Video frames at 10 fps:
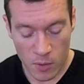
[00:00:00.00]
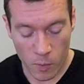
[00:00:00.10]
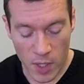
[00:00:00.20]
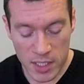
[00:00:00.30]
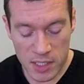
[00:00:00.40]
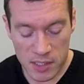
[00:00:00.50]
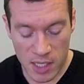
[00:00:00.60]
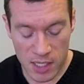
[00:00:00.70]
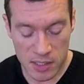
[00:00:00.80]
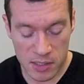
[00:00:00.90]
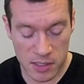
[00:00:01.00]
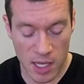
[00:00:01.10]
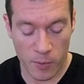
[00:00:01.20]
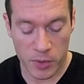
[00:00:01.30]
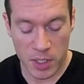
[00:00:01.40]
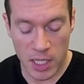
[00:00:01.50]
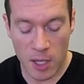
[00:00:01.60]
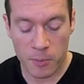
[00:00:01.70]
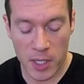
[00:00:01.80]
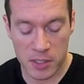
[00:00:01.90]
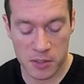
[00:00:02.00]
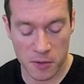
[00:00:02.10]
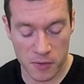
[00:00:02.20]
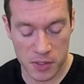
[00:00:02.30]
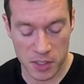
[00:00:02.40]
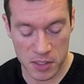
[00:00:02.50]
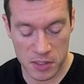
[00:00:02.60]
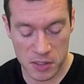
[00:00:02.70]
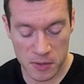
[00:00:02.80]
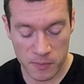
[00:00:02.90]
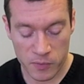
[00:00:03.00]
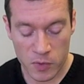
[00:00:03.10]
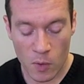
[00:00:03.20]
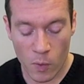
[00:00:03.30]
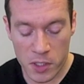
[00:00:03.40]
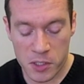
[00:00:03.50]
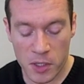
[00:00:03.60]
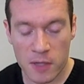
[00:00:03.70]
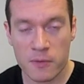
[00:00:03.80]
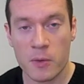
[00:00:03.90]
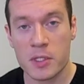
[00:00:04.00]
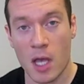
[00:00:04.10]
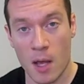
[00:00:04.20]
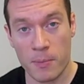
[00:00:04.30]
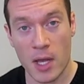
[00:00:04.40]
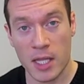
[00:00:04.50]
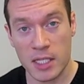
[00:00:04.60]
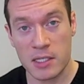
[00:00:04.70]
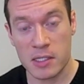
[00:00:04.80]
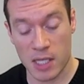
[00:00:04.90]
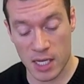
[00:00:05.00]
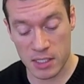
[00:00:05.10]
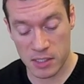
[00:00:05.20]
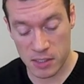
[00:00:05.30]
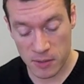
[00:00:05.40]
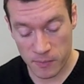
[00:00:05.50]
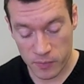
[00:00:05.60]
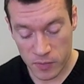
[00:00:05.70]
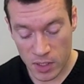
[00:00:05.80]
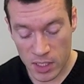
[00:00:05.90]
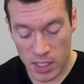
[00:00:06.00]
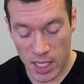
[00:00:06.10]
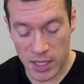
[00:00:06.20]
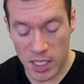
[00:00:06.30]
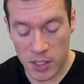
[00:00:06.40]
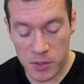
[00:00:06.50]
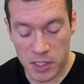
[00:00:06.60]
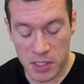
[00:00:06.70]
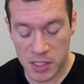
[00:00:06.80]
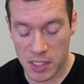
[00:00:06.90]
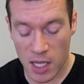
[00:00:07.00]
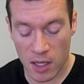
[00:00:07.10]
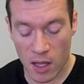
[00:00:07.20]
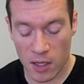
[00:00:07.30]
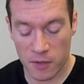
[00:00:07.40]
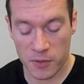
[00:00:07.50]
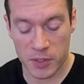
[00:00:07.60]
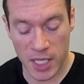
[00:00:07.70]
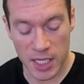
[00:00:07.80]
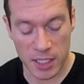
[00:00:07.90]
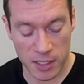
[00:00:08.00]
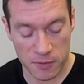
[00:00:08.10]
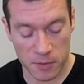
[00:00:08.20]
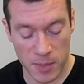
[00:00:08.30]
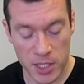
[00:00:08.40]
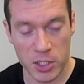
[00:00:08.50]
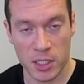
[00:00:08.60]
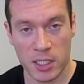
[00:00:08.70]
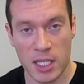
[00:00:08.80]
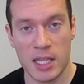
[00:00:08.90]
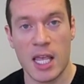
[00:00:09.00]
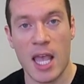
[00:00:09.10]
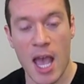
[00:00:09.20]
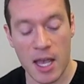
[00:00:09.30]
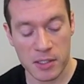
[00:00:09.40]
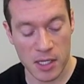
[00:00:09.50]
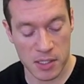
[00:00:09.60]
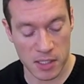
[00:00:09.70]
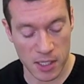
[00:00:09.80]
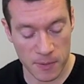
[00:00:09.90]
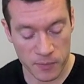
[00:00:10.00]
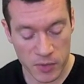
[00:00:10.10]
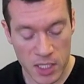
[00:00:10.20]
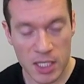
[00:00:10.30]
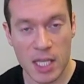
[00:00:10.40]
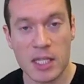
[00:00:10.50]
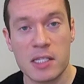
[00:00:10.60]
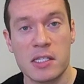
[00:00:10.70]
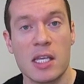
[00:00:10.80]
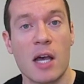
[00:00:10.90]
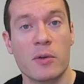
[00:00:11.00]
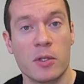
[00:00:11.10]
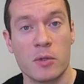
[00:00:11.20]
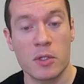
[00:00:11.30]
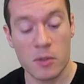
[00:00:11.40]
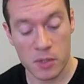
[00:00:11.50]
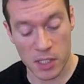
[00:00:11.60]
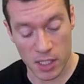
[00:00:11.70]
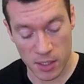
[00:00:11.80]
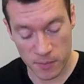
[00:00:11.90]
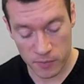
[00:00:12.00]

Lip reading: Wendy says that with cloud-based services, once your info is up on these sites, can they use it to sell all of your data and information? Can they access it? Can they see how you use it?